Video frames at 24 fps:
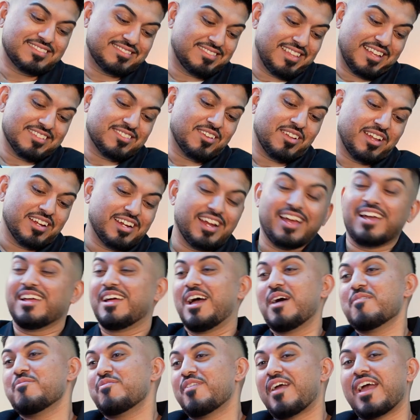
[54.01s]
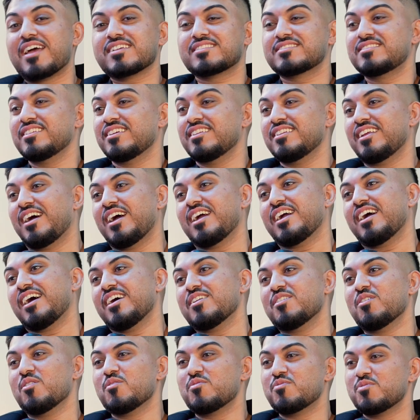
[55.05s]
That's all I got. I'm fasting. I got
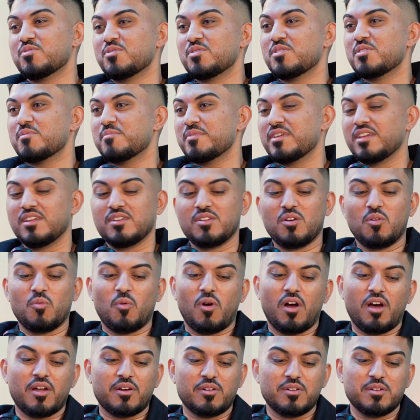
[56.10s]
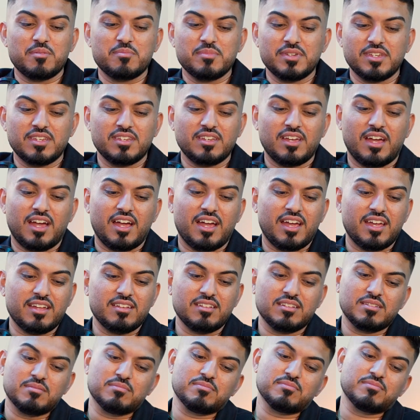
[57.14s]
no food in me, no water in me.
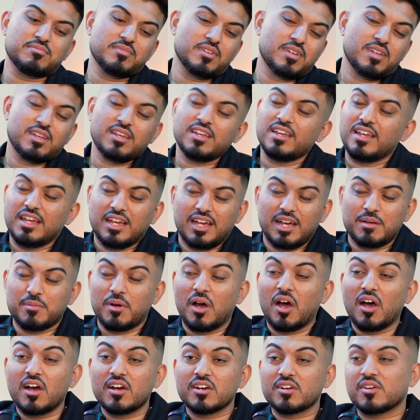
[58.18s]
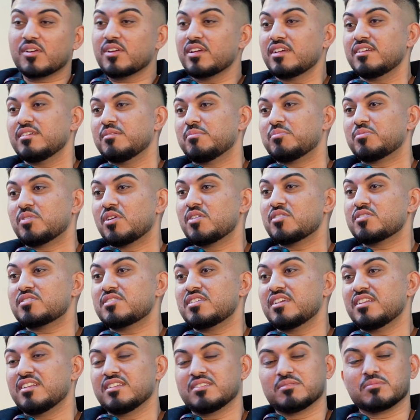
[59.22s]
I'm hungry, thirsty.
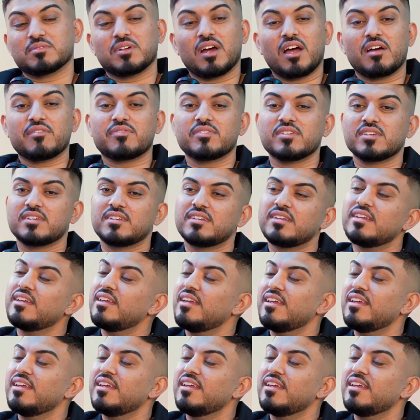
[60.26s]
I need some coffee.